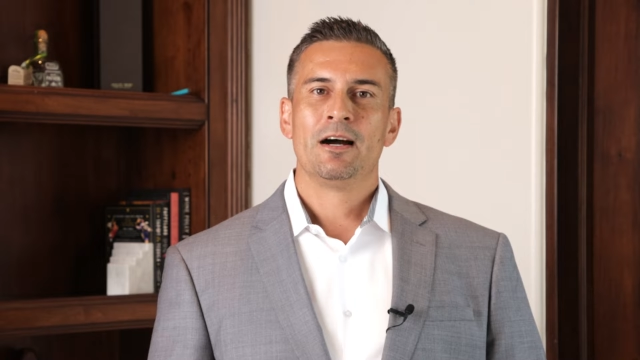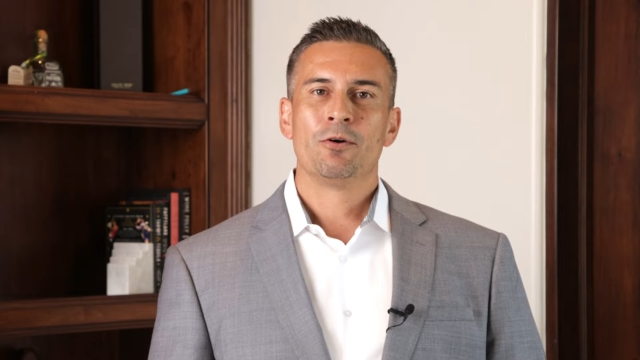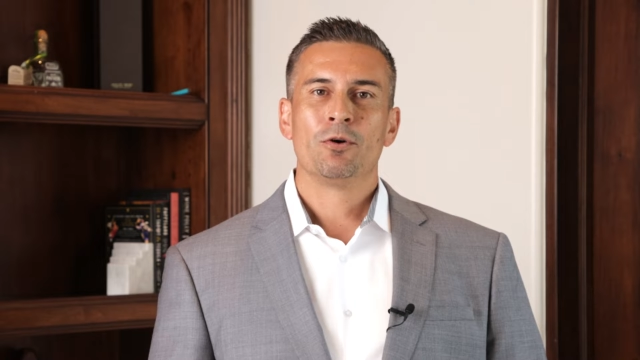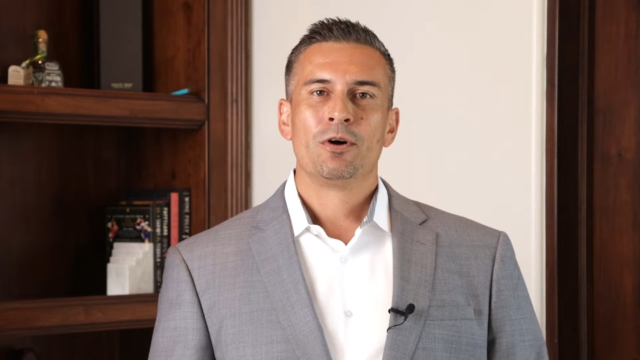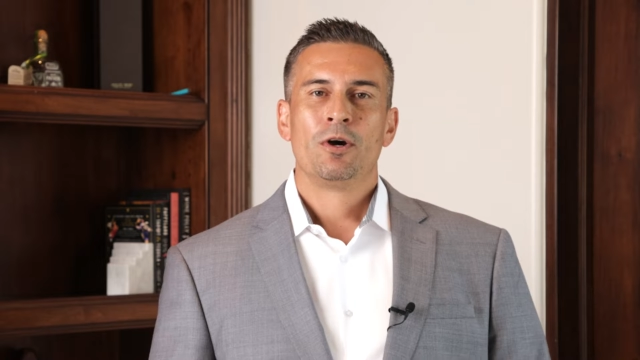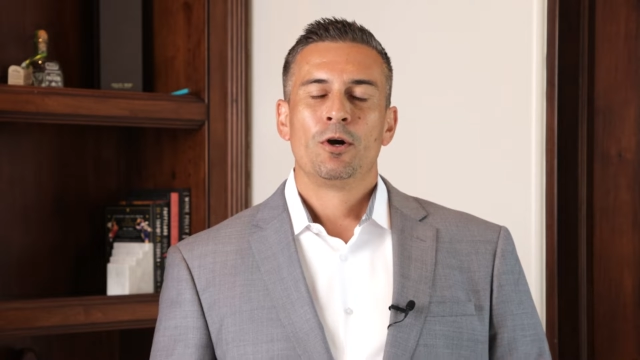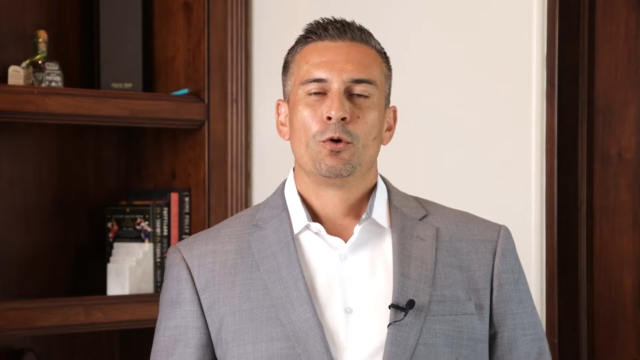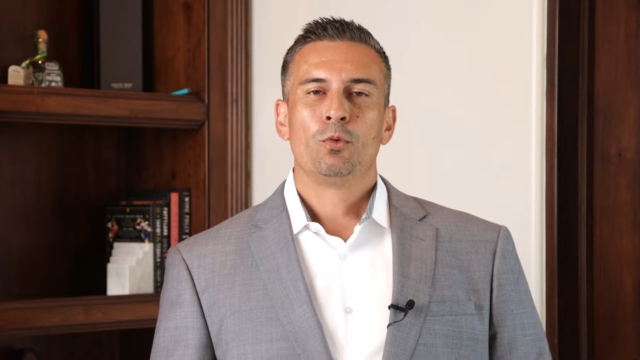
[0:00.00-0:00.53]
Now,
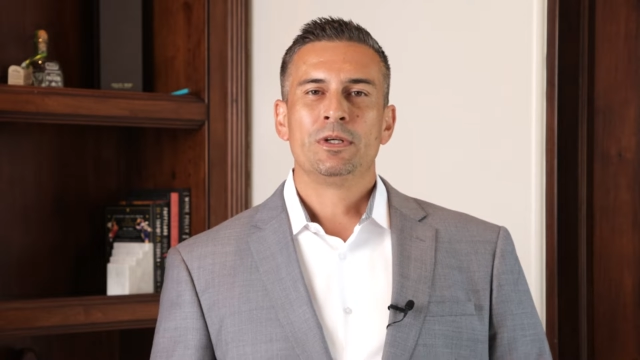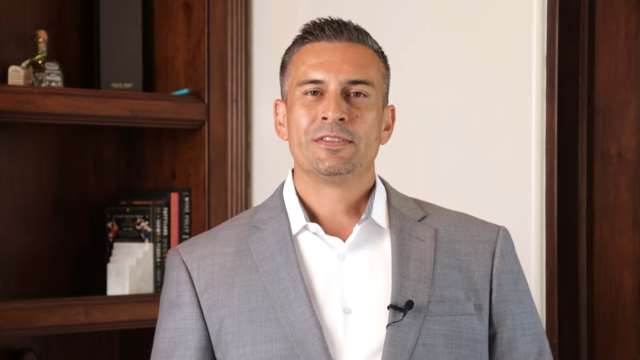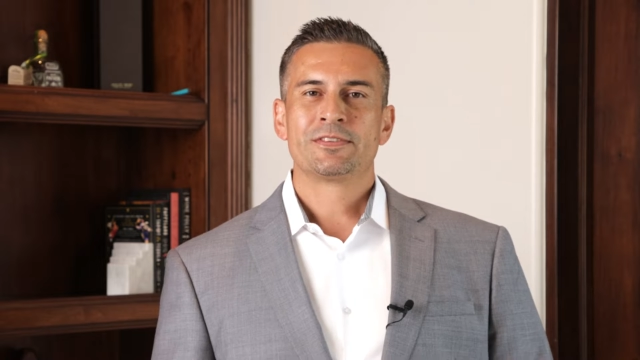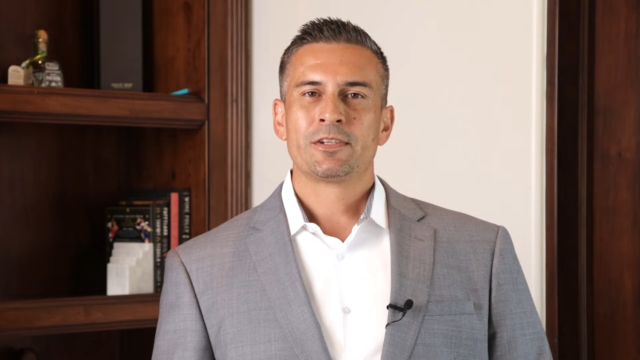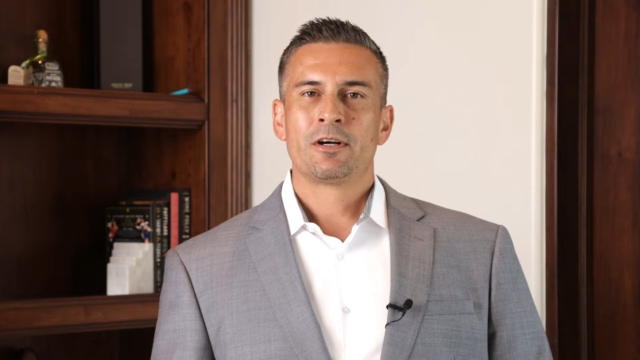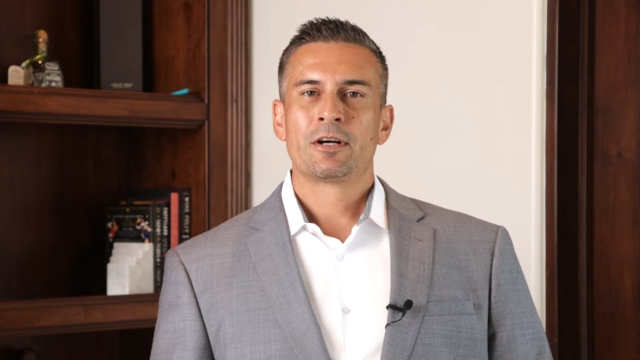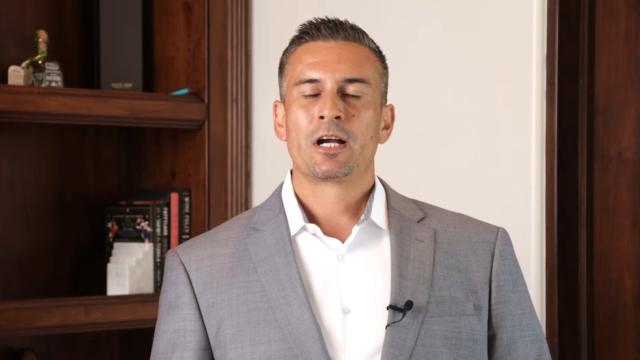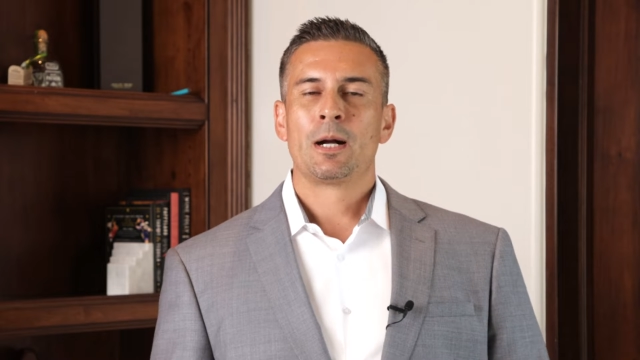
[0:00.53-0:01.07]
we
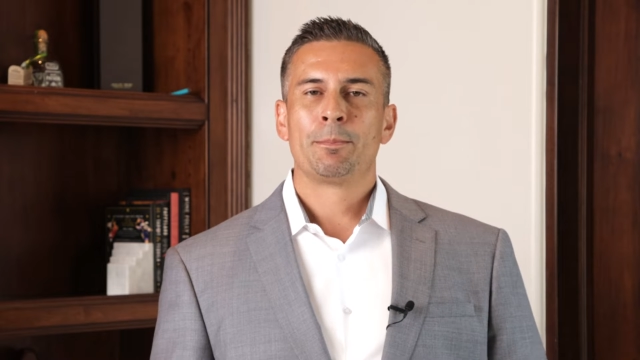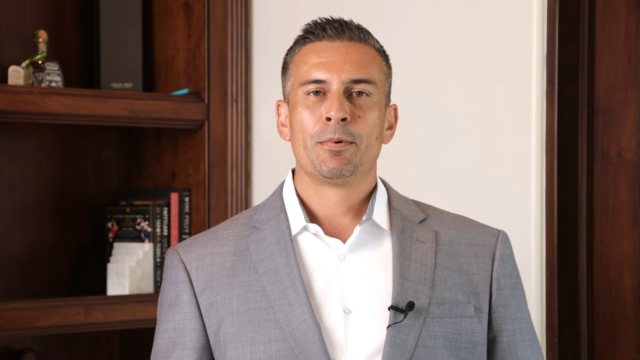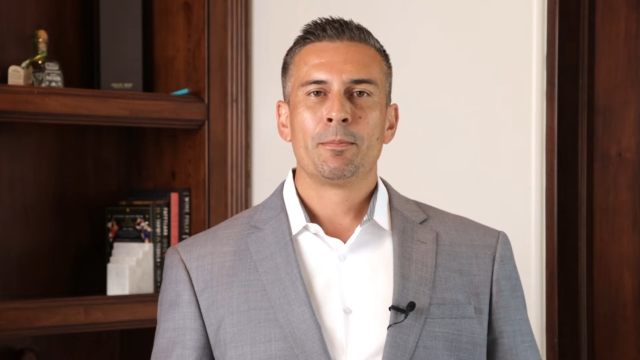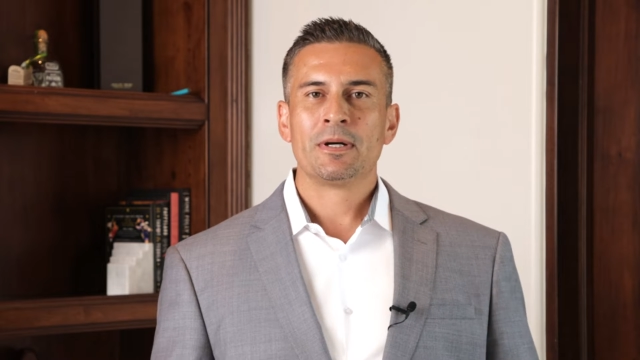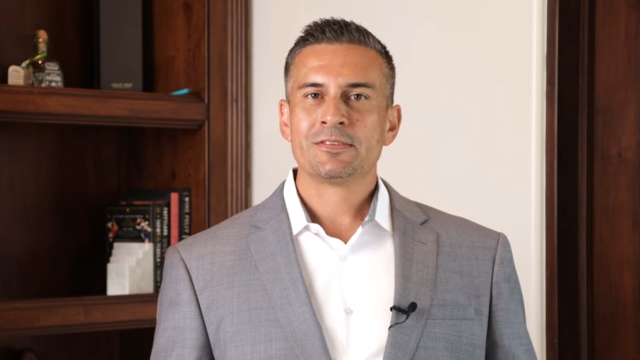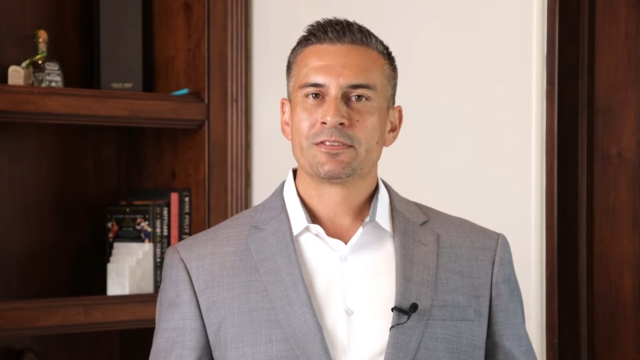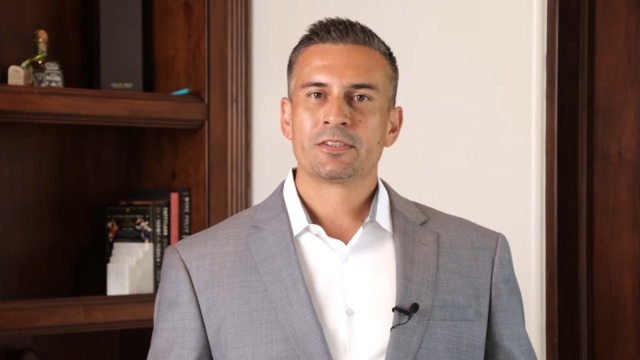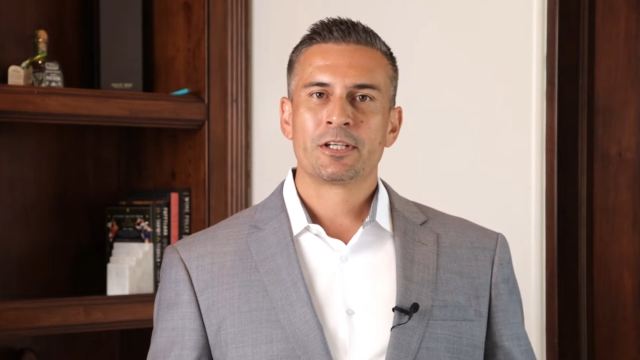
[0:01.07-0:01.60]
saw a couple
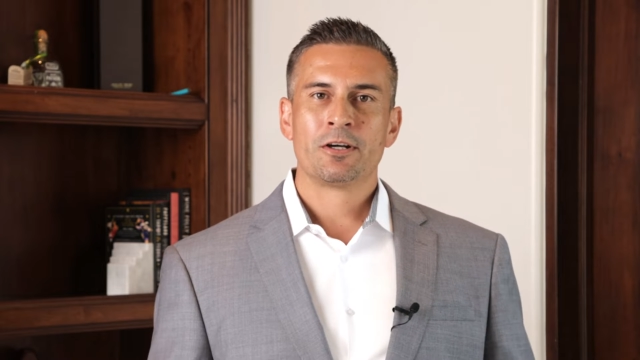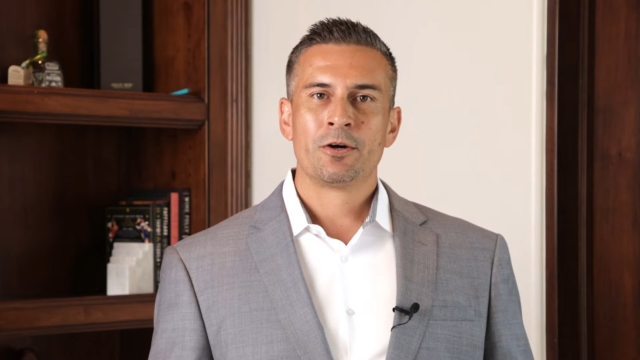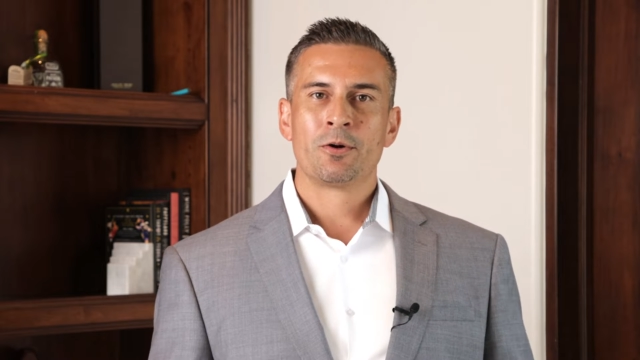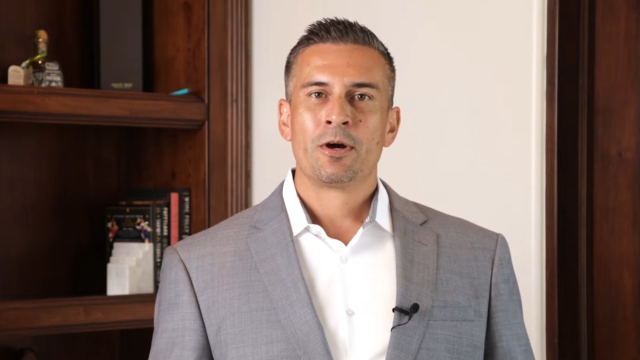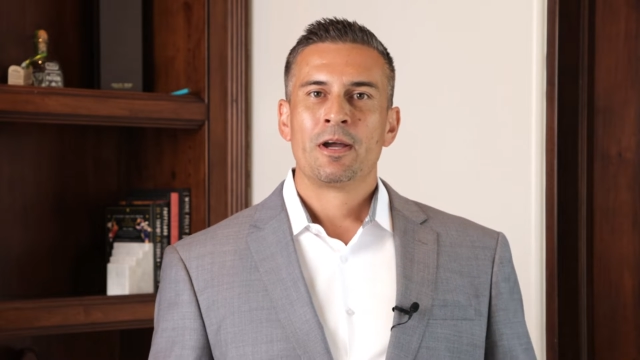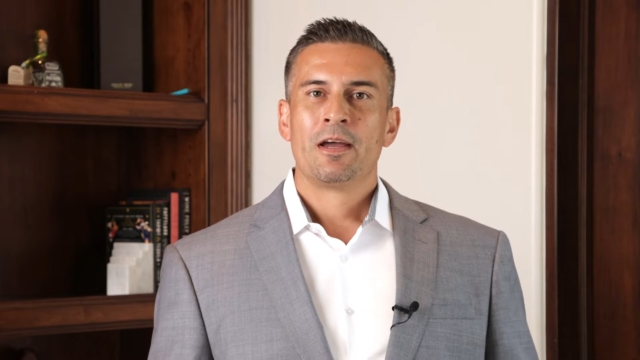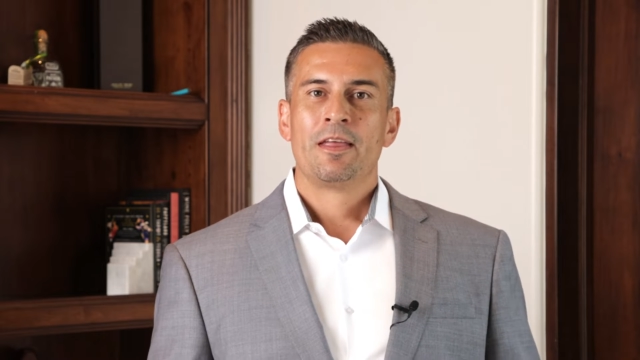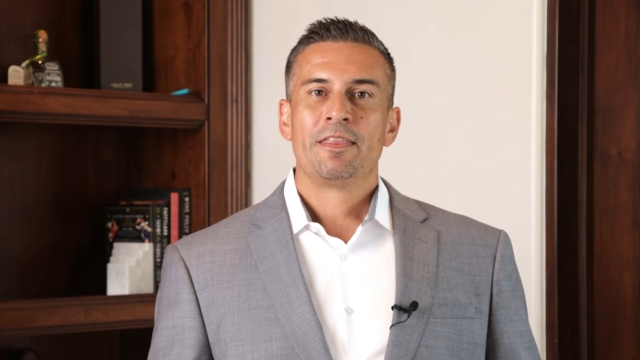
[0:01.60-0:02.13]
months
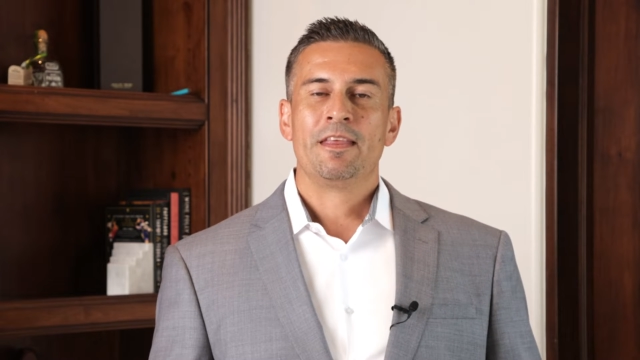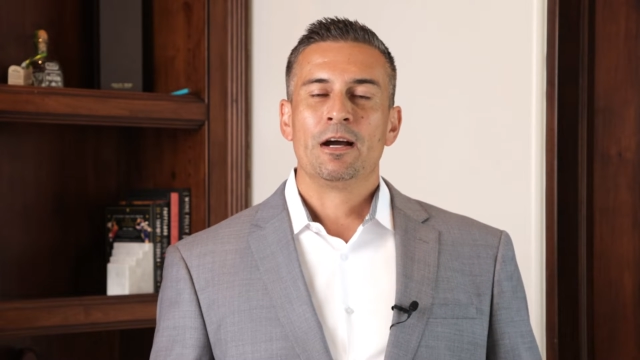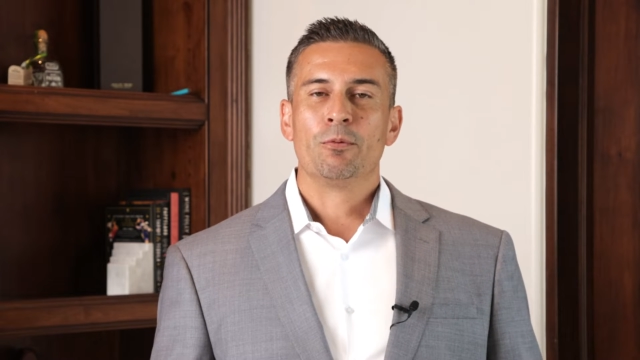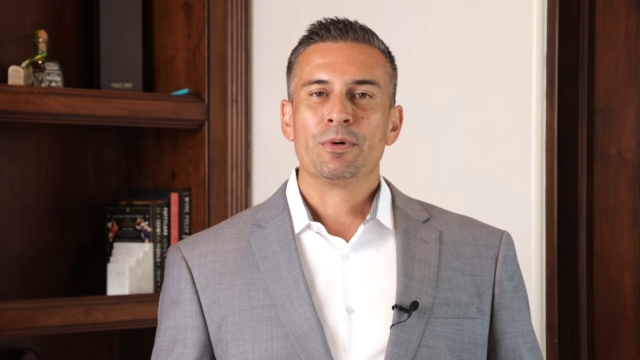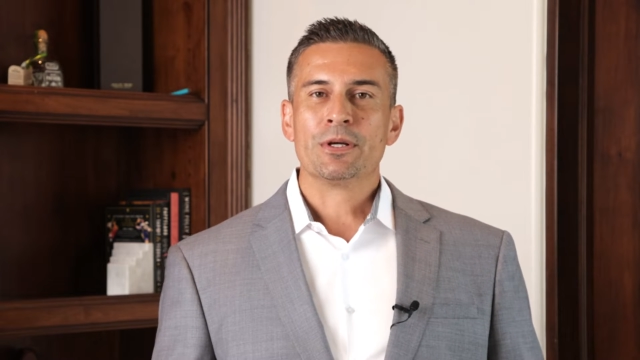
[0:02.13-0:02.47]
ago that